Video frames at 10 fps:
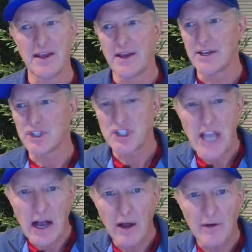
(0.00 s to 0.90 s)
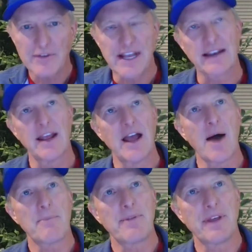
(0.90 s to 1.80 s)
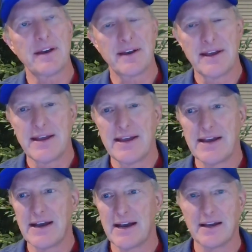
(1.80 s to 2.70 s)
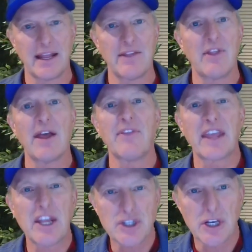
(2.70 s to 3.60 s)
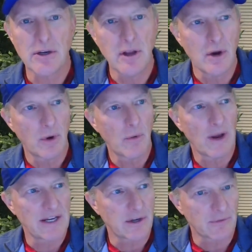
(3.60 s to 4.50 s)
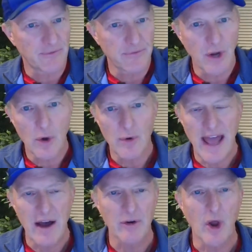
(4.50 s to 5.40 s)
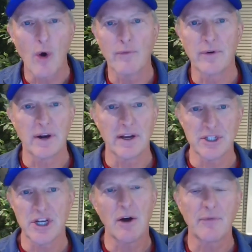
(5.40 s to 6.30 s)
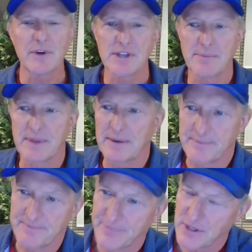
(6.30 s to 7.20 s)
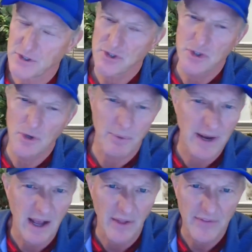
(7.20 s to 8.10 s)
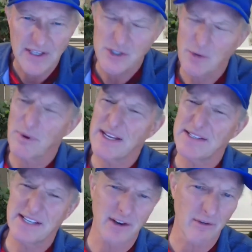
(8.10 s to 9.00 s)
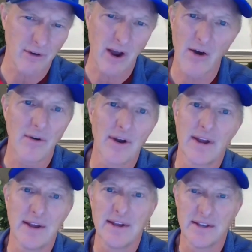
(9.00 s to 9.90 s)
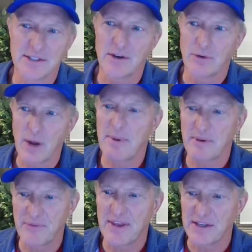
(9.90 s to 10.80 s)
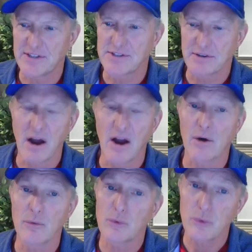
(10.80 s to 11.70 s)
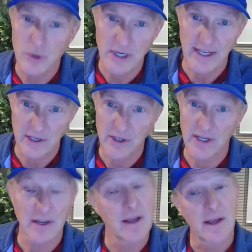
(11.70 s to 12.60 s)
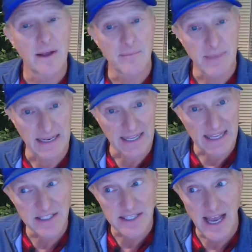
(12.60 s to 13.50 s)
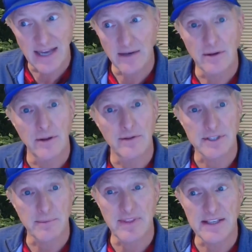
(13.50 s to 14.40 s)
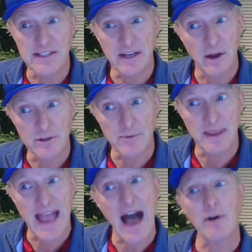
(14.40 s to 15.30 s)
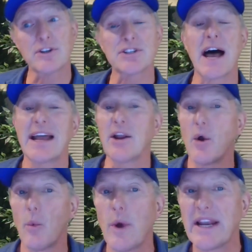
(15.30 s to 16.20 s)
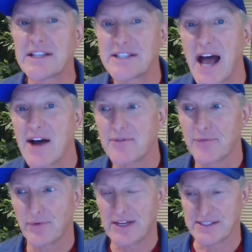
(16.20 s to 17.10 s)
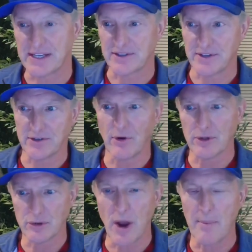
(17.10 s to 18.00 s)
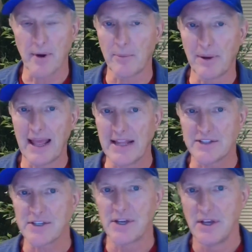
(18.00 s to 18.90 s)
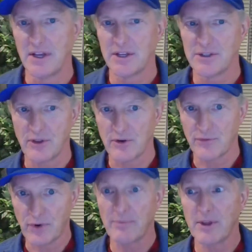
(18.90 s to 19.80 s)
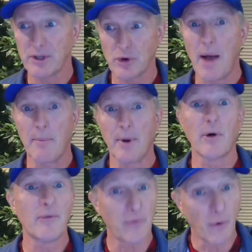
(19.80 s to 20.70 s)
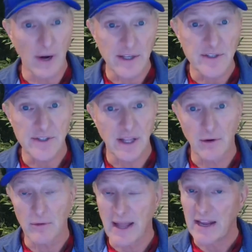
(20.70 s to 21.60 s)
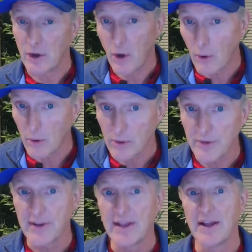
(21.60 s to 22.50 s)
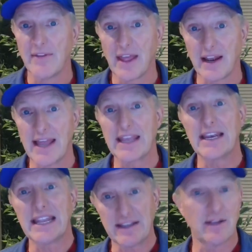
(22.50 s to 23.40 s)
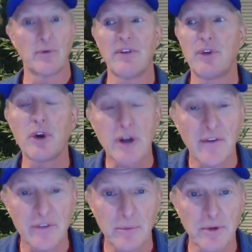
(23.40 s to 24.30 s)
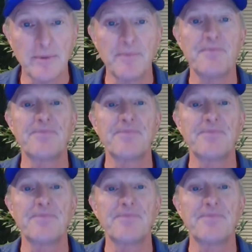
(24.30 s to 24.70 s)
uh, shelves, uh, up in the uh, in the in the kitchen where you want it to flow down over a shelf or something. Super healthy, super easy to grow. So creeping figs are really good, mainly inside. Some of these can also be outside when it's not freezing. So these are all tropical plants. So they're from the tropical forests. They don't like cold. They like it. If you're comfortable,